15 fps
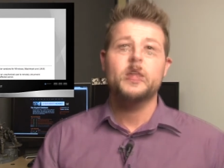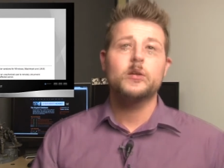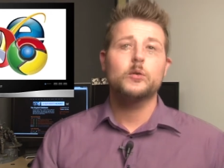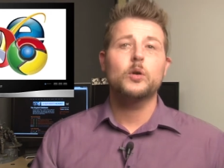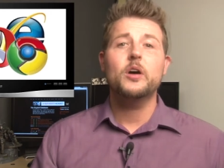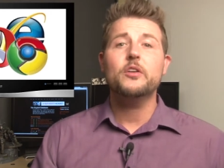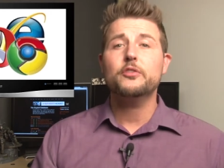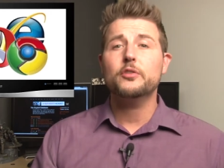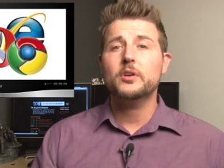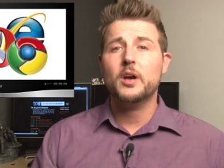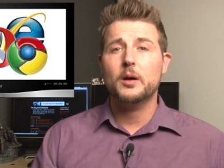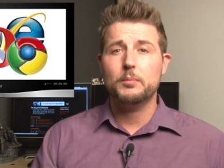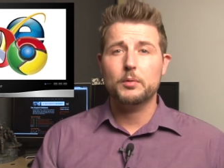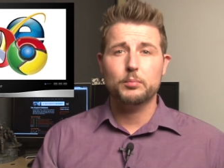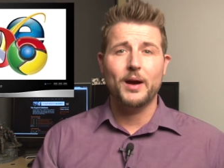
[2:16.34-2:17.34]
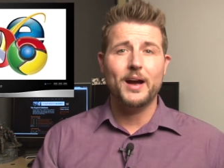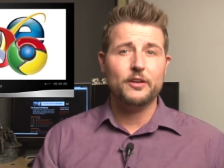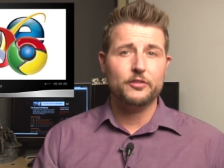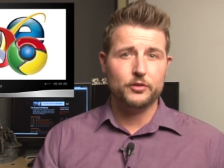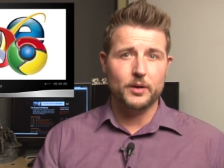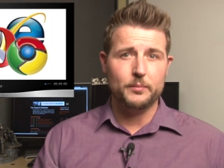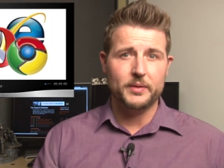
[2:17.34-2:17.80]
There were also a couple
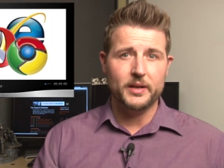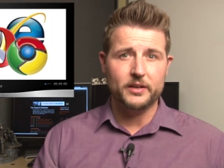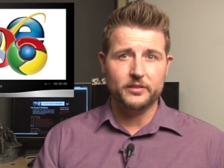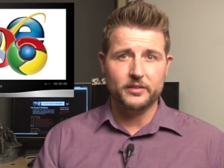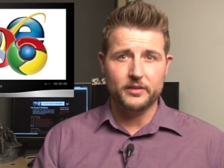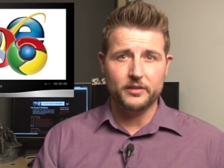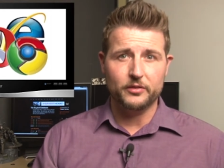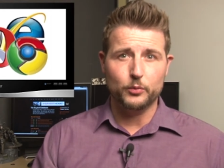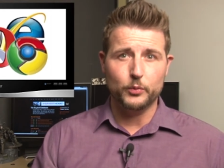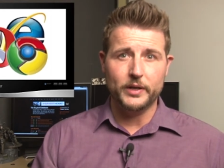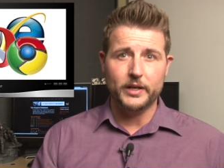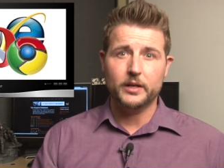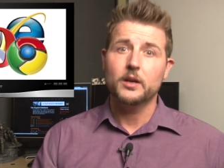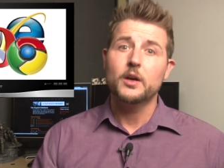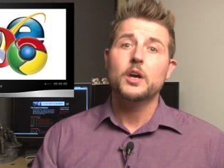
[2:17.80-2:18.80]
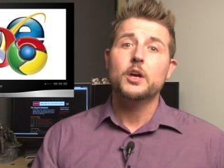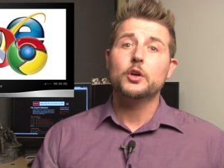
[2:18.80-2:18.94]
browser updates this week.